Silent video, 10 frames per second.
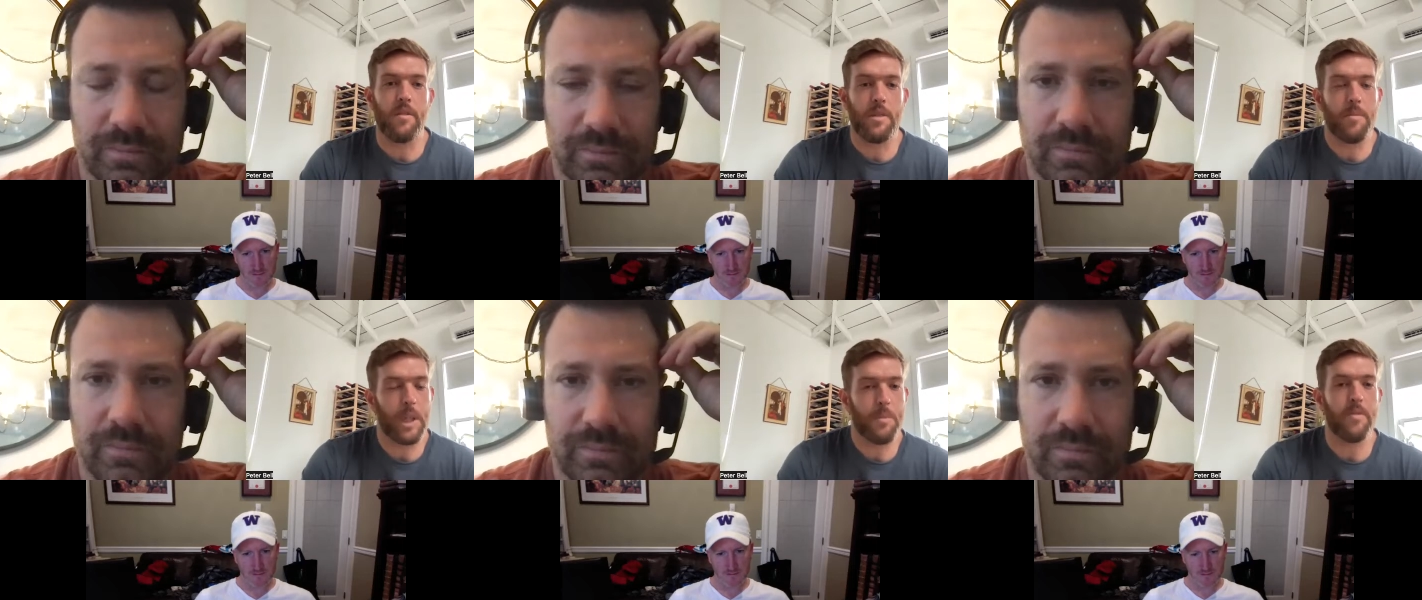Speaker 1: or
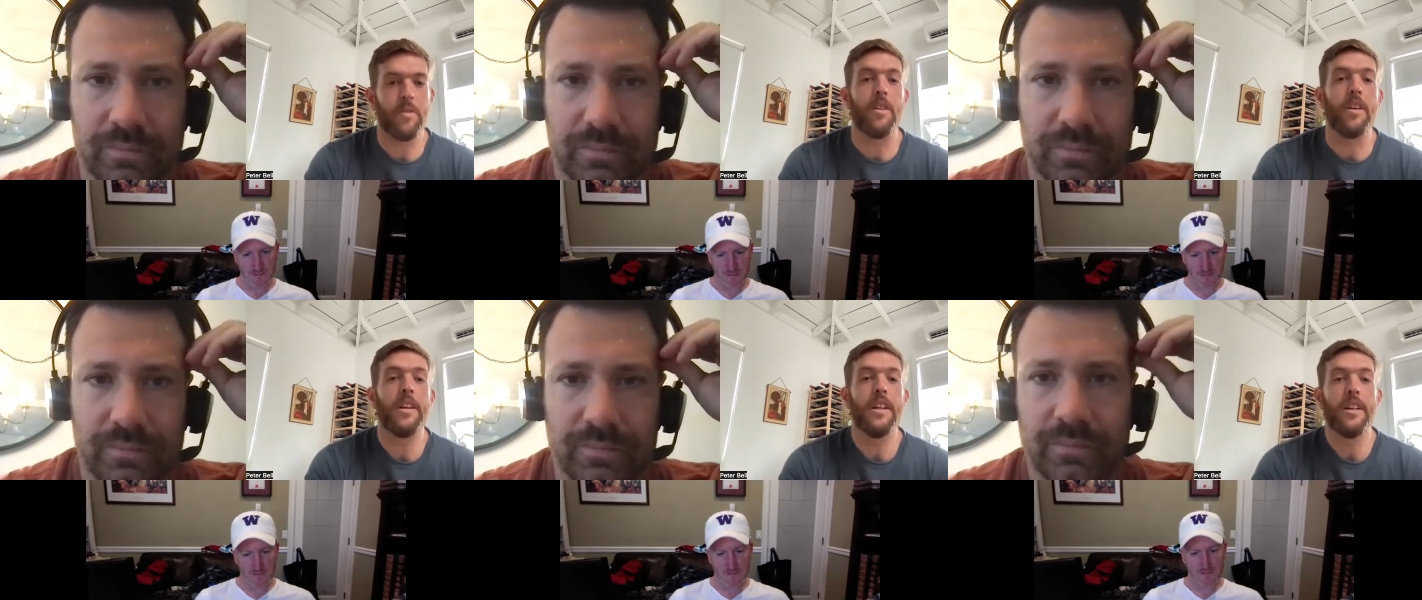read your books
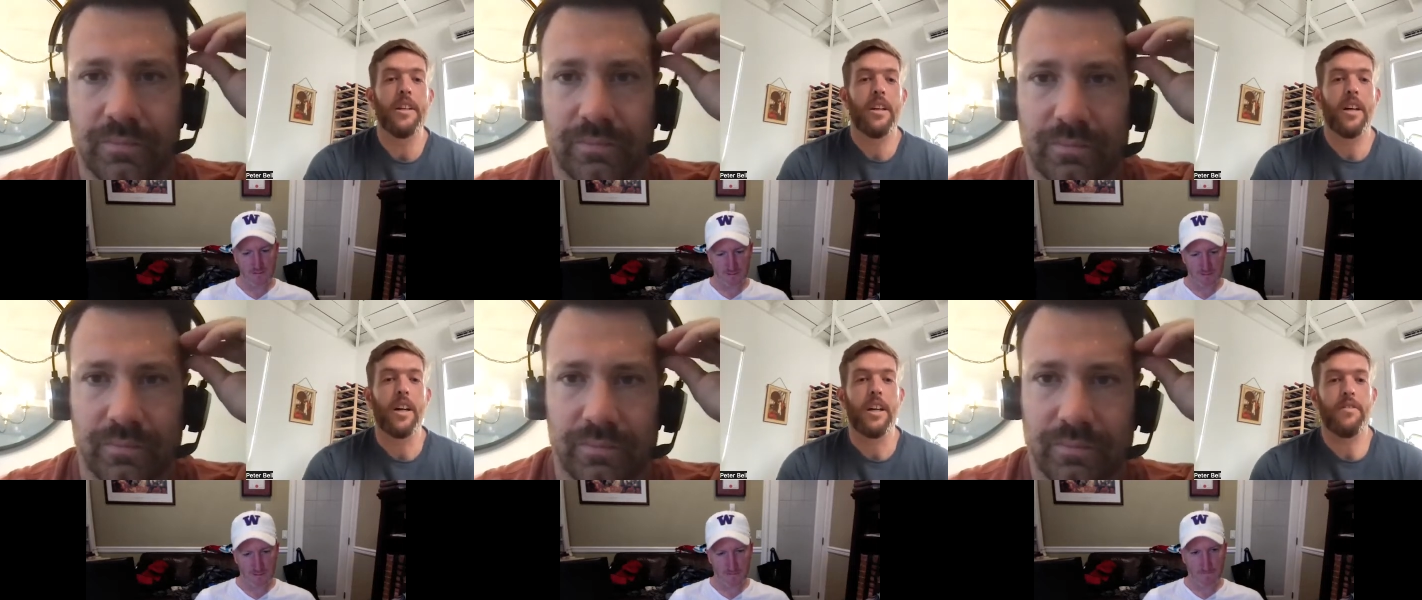before.
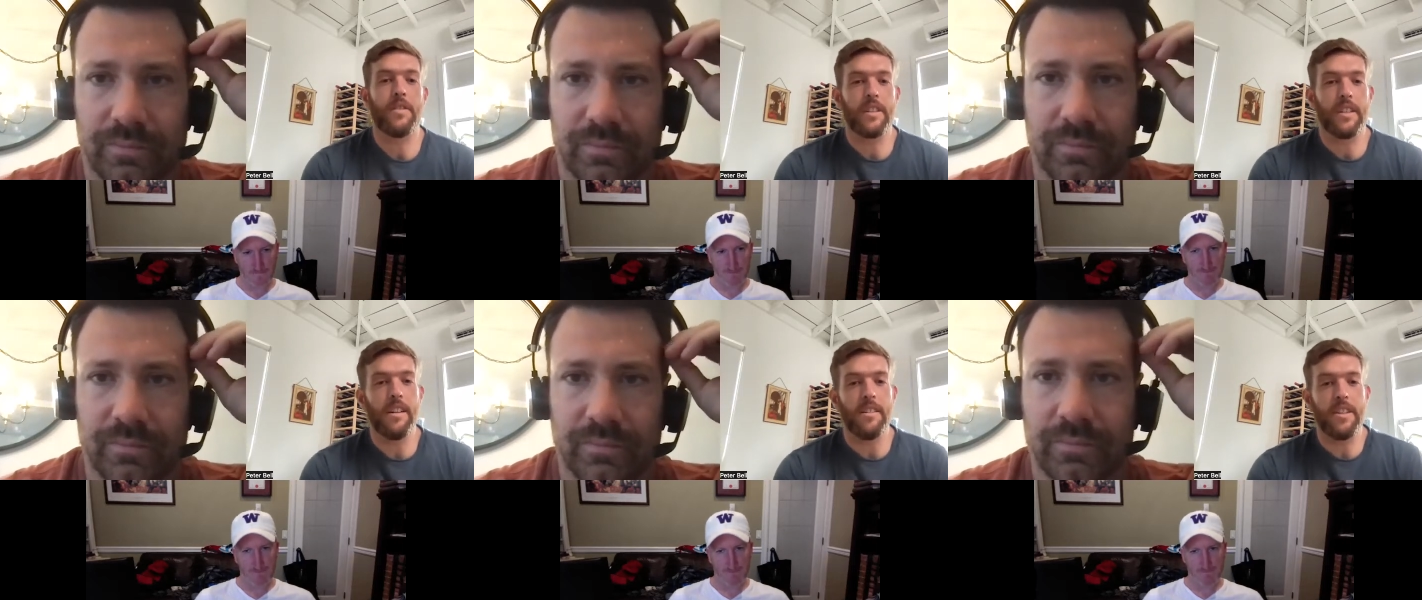Uh, if
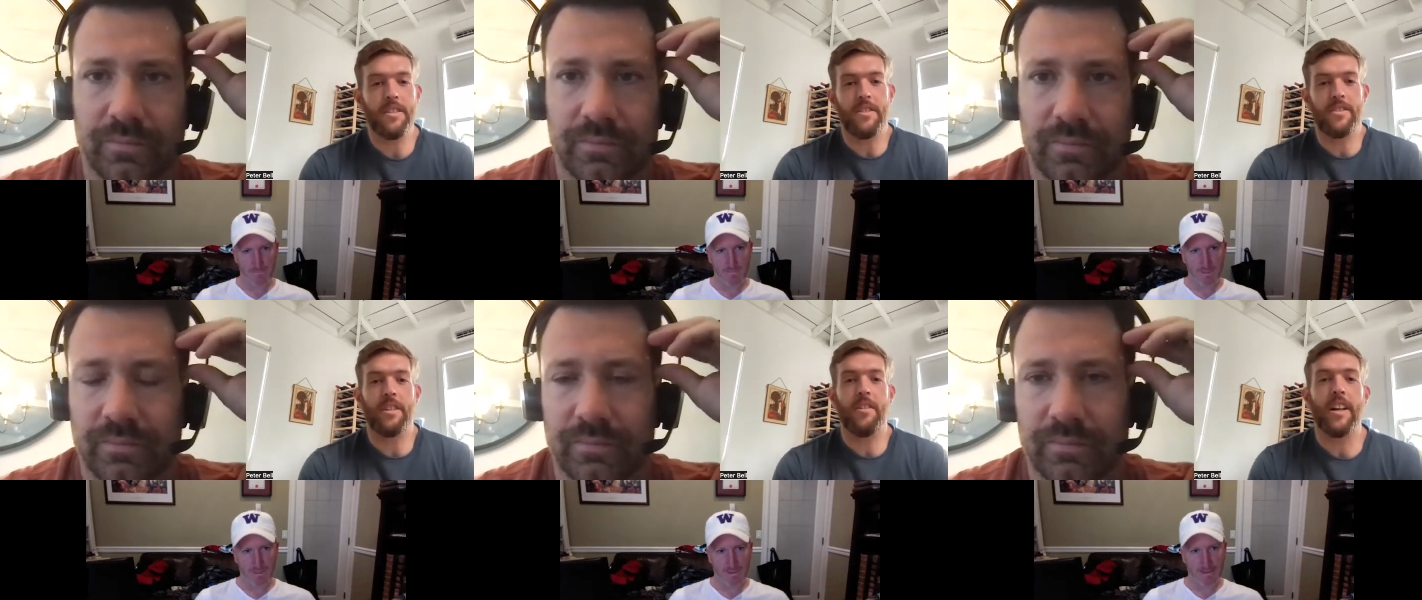you can let our
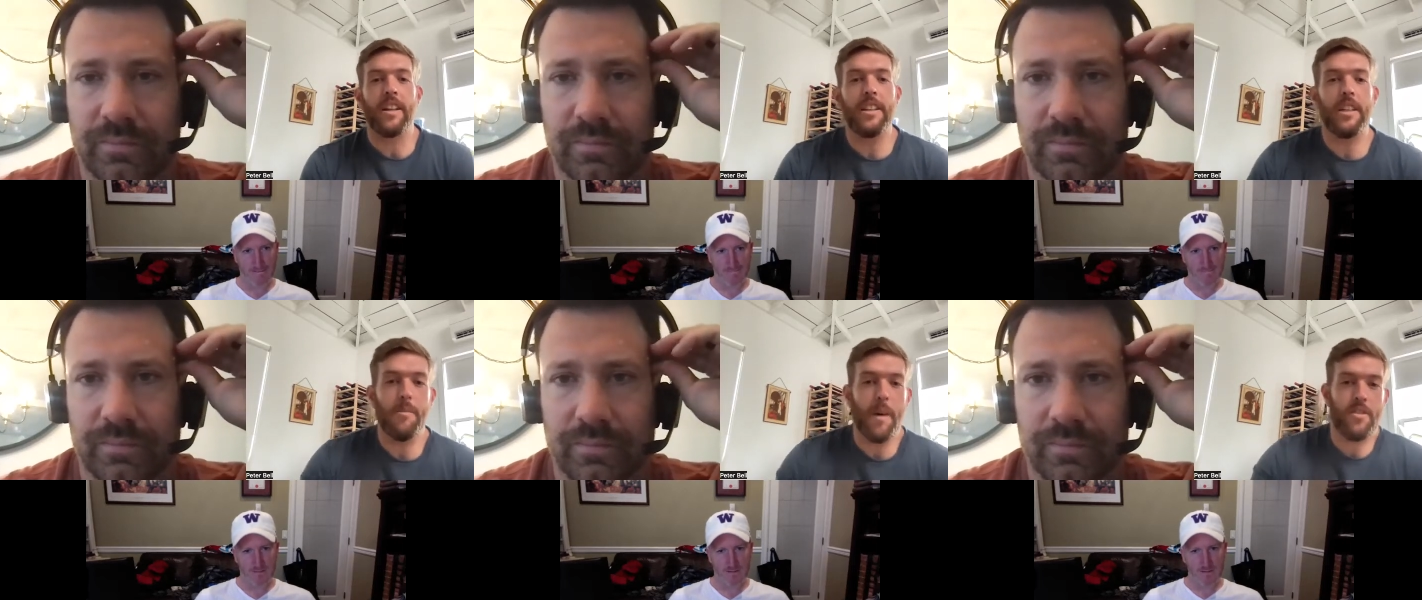listeners know a
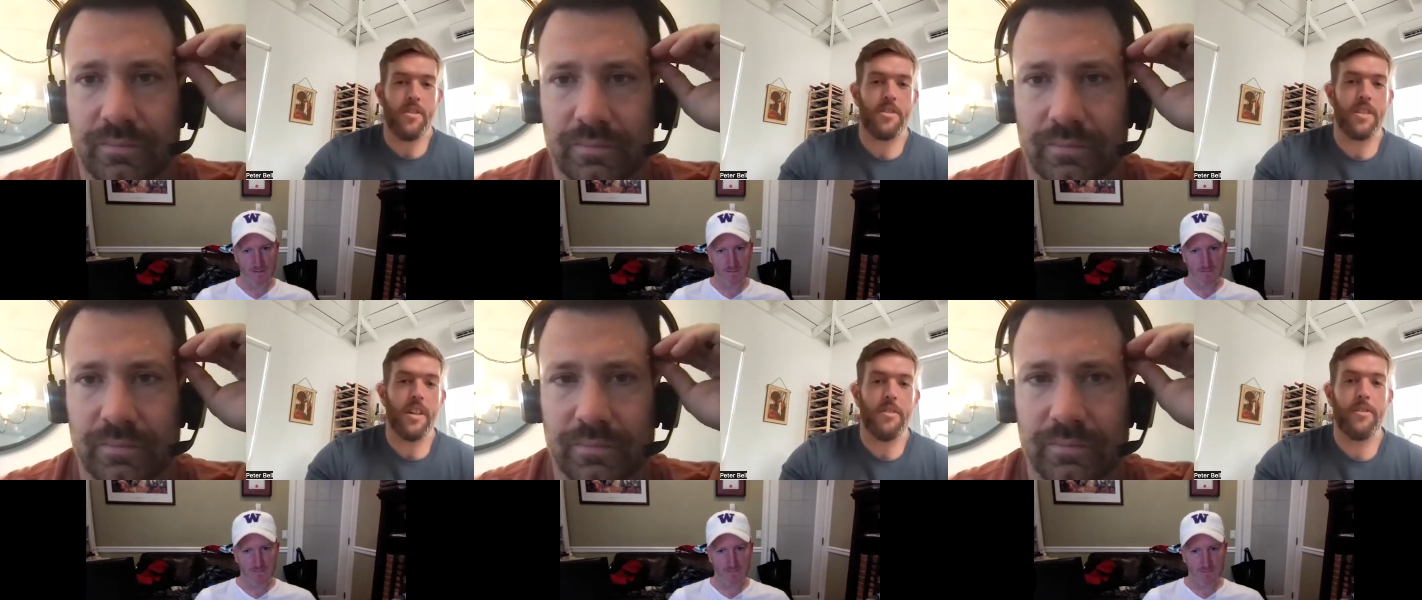little about
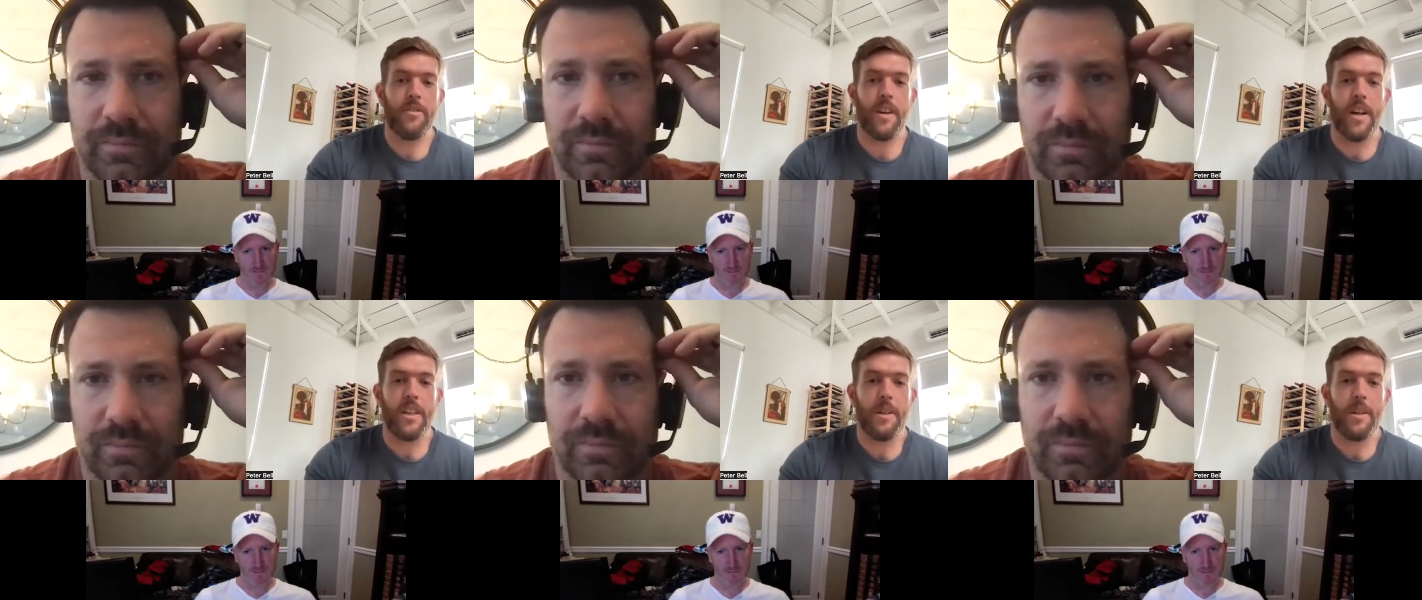yourself,